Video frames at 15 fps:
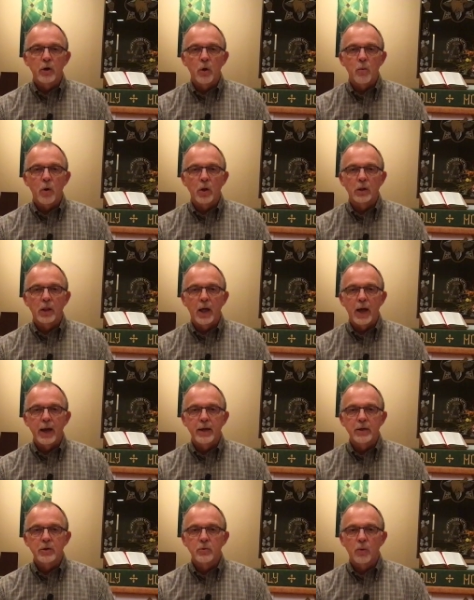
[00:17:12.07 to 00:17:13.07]
go
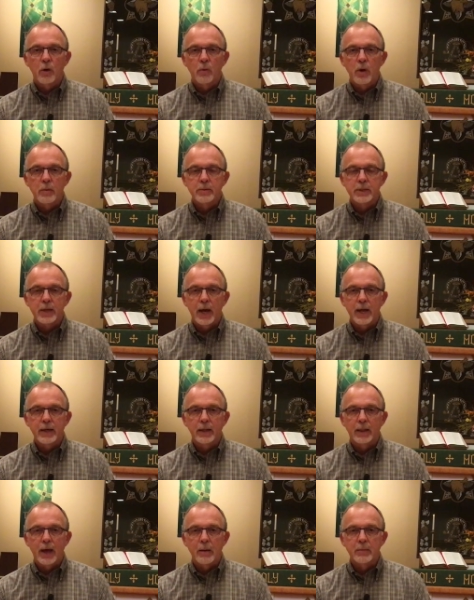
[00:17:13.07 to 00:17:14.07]
online to our website
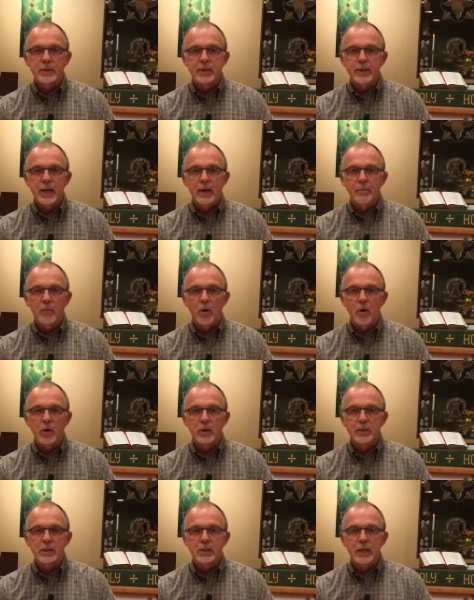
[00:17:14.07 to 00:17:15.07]
at
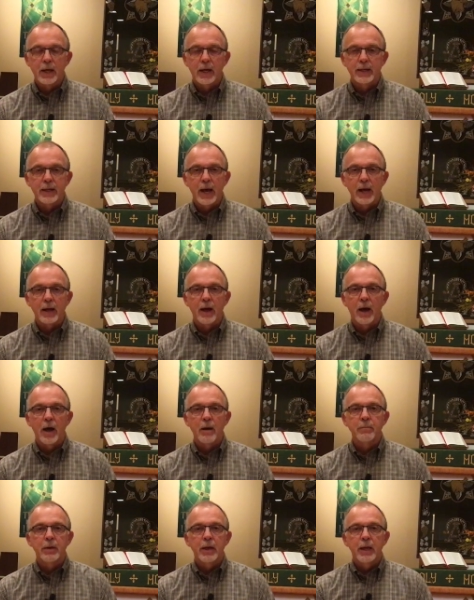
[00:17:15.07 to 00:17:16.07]

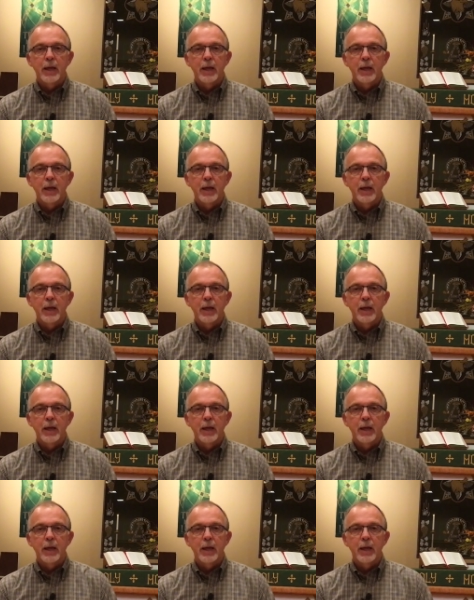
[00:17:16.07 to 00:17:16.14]
lima.stmarks.com,